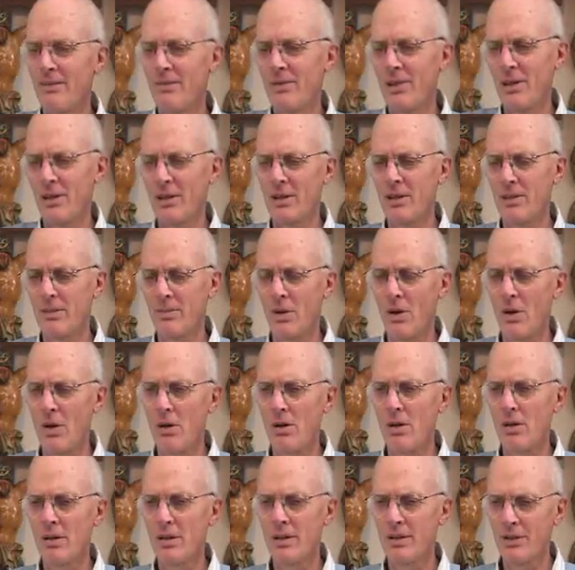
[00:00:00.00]
very
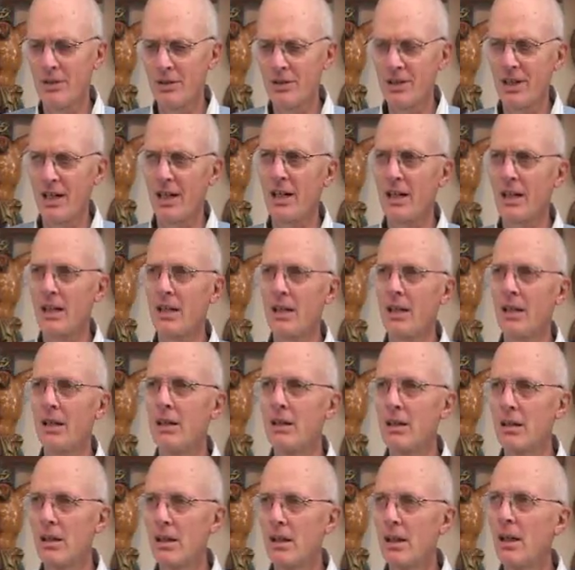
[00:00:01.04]
small and sick,
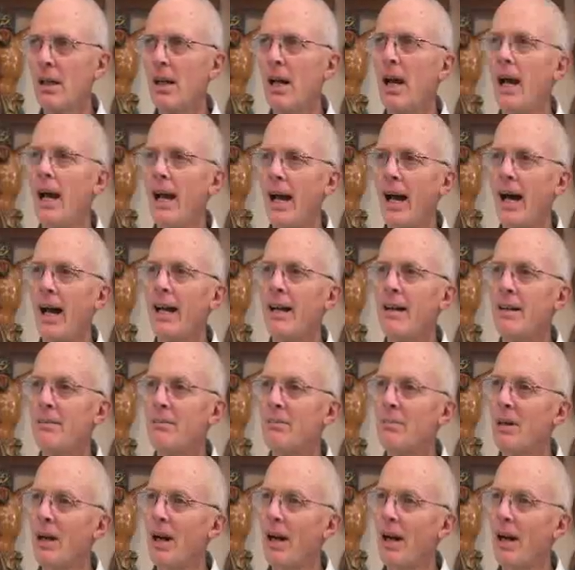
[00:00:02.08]
and I